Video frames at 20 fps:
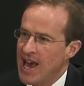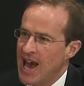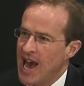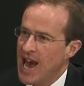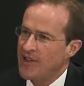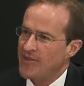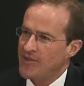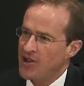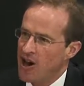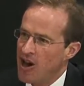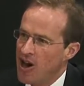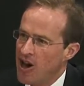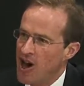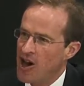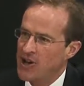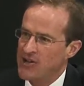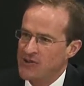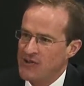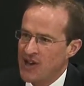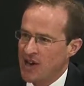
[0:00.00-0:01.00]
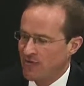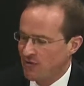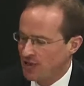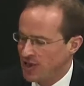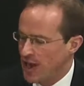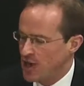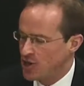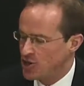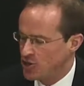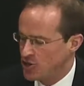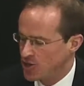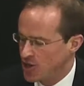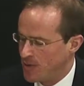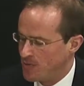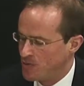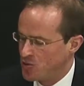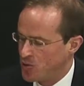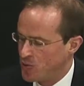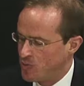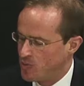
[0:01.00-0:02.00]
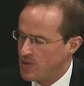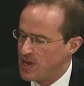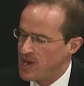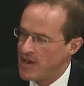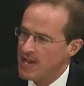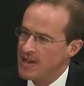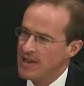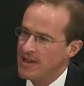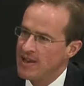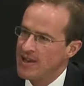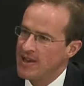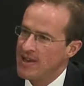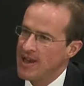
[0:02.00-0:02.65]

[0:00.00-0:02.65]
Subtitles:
at the heart of that relationship should be